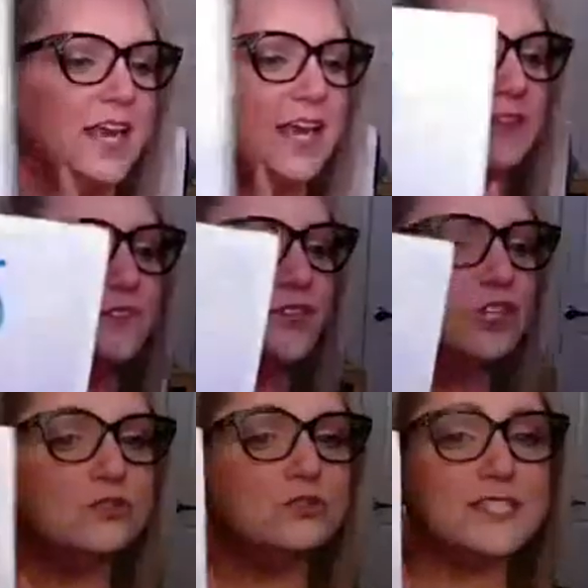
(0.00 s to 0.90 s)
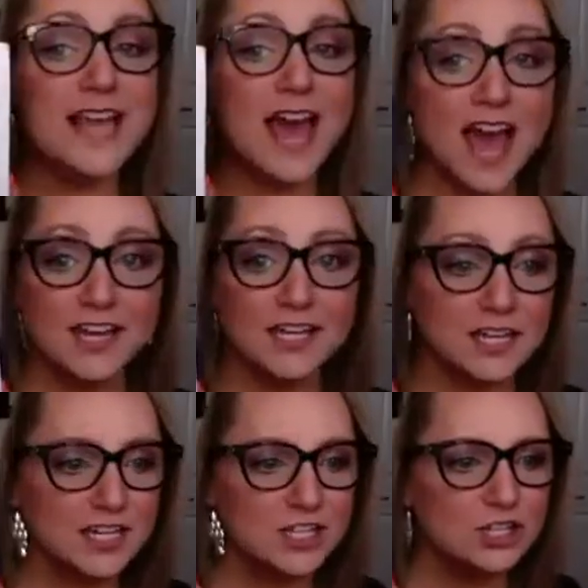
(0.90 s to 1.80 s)
If you said
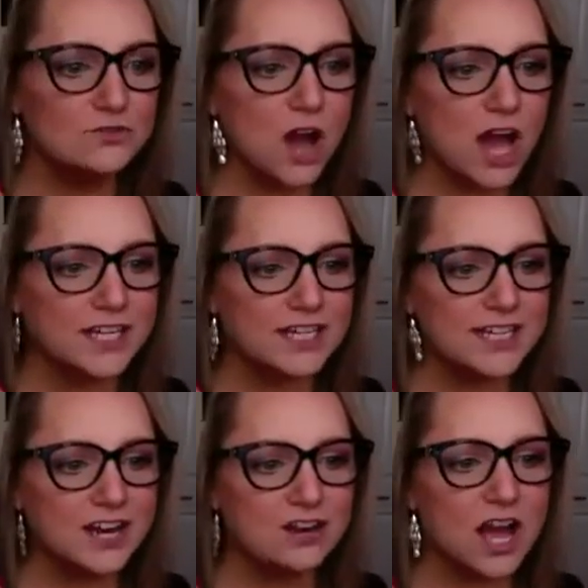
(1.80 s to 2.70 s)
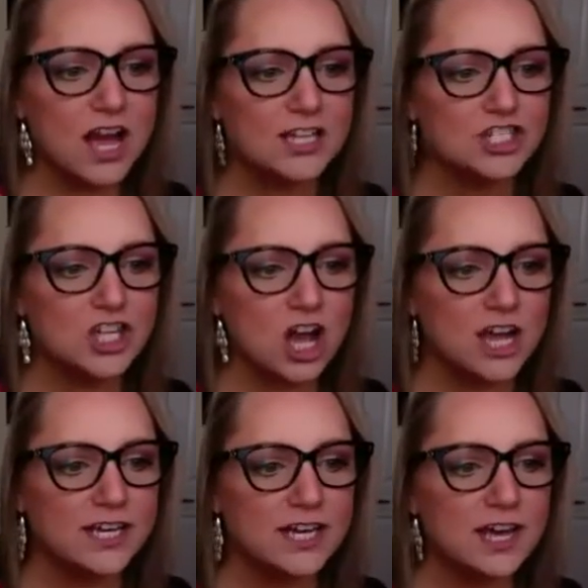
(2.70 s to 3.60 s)
you got it, Clara,
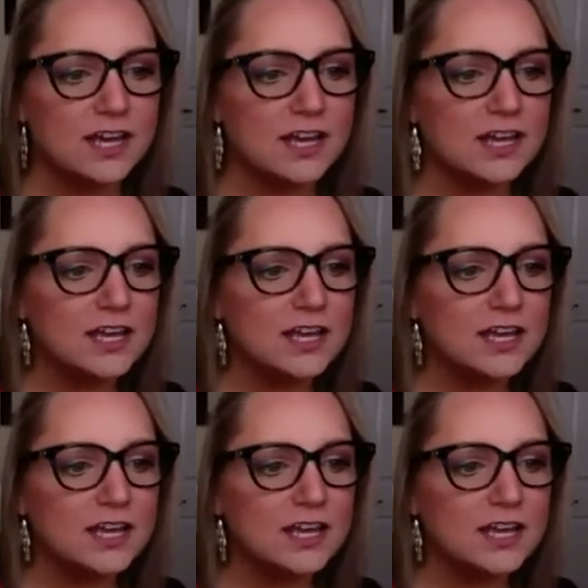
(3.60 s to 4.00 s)
Ashana,